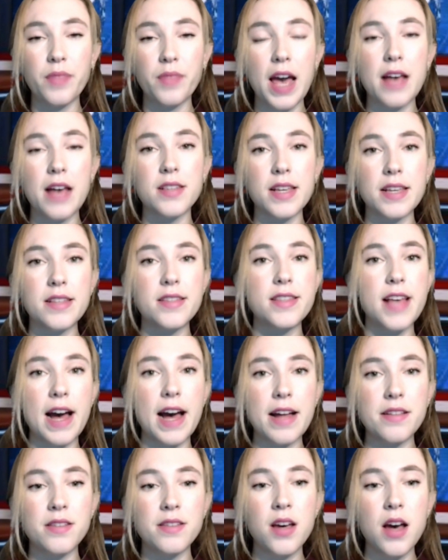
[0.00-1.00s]
as I
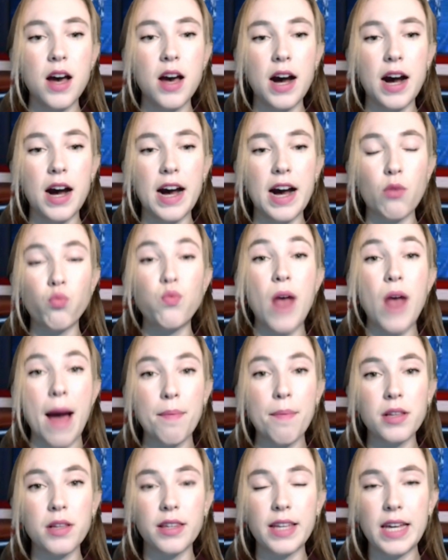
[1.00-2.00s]
said,
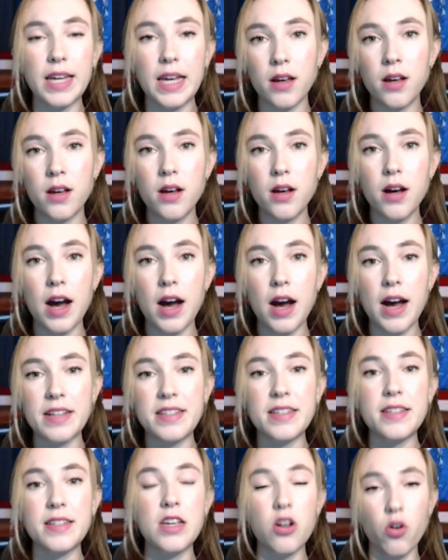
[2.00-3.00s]
rapidly
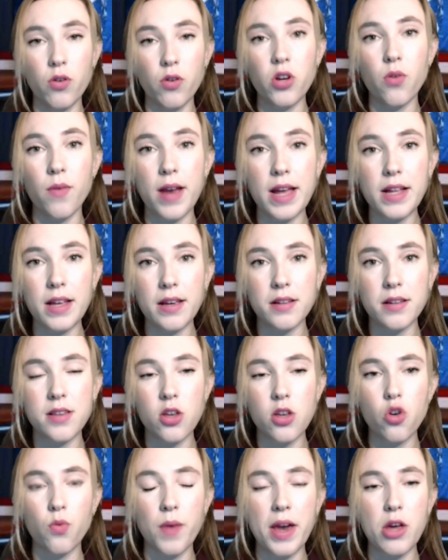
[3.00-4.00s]
deteriorating
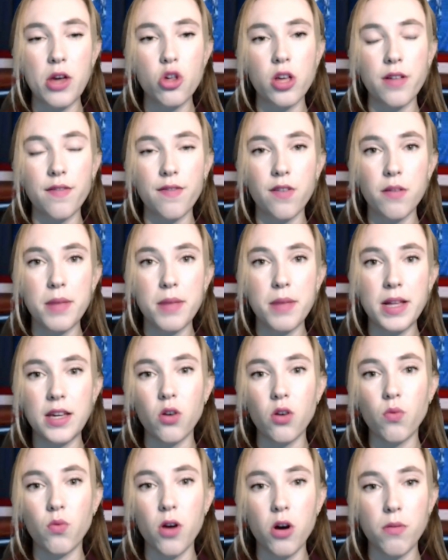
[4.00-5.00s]
situation for many
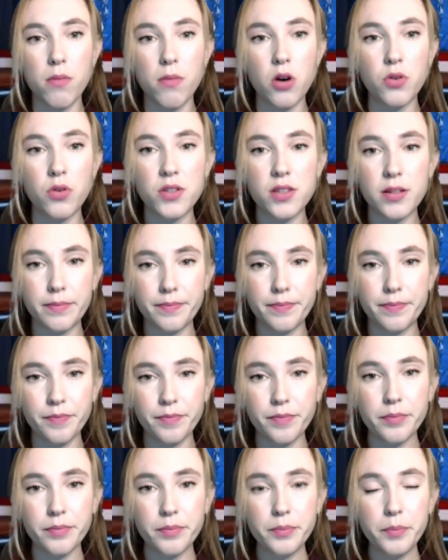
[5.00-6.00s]
Oromos.
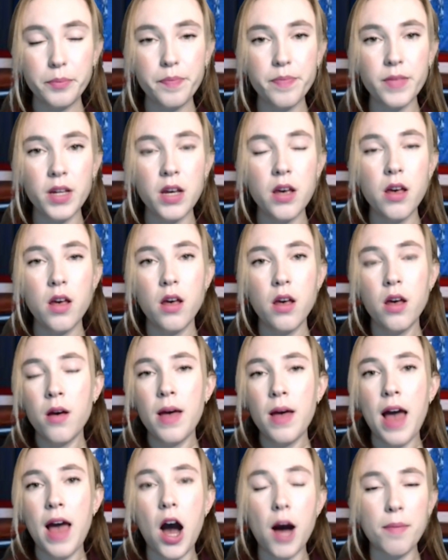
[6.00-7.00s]

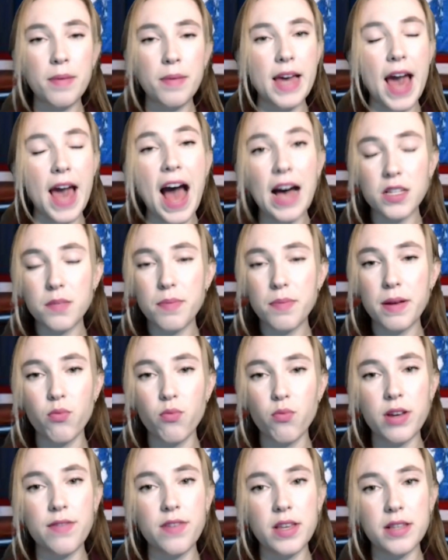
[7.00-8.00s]
Abiy has been
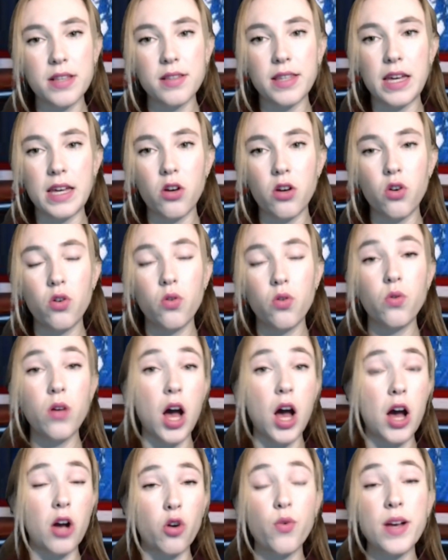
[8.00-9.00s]
previously
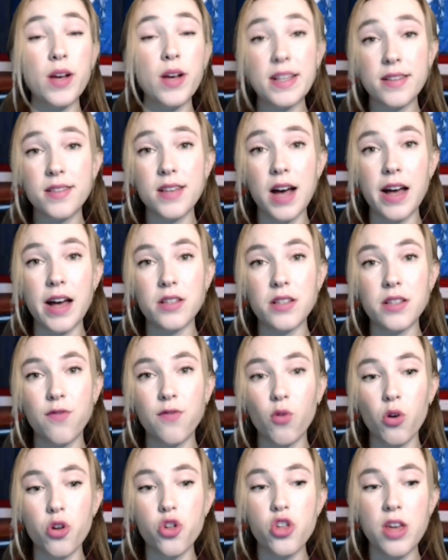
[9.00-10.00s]
criticized
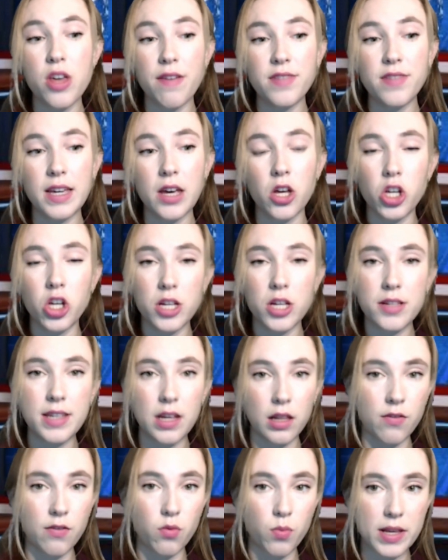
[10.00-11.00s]
for shifting a good
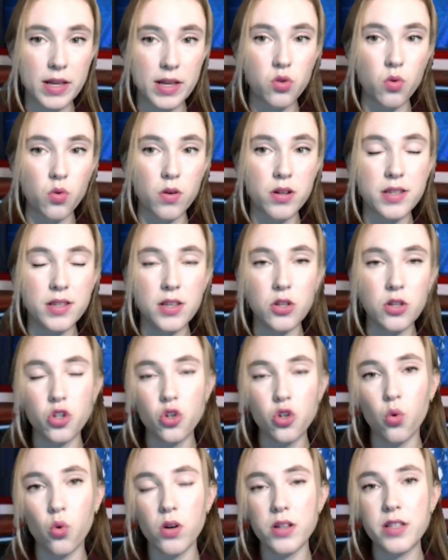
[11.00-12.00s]
deal of resources
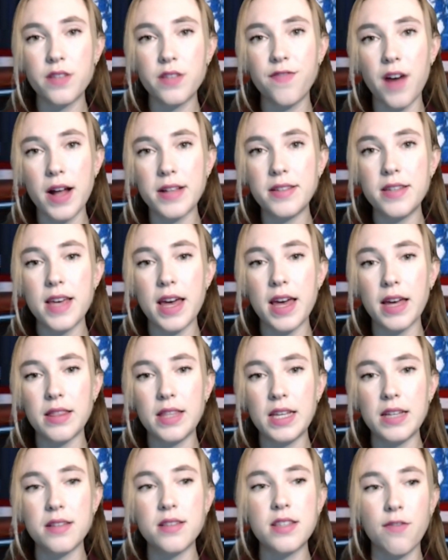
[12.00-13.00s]
towards funding
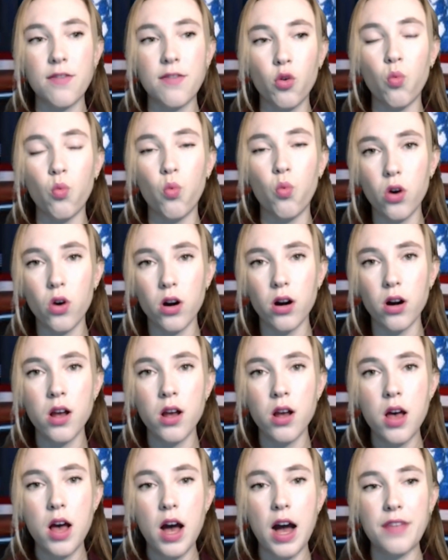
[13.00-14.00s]
the civil war,
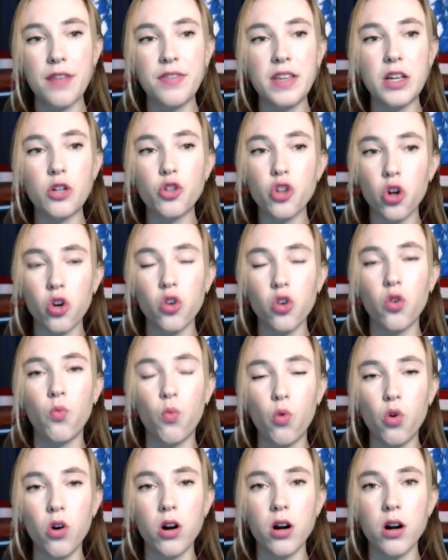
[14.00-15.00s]
the internal
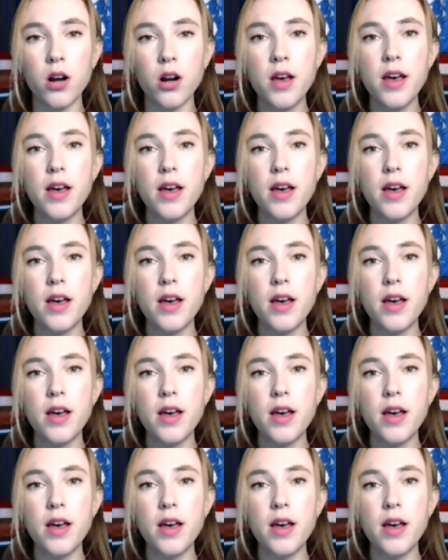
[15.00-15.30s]
war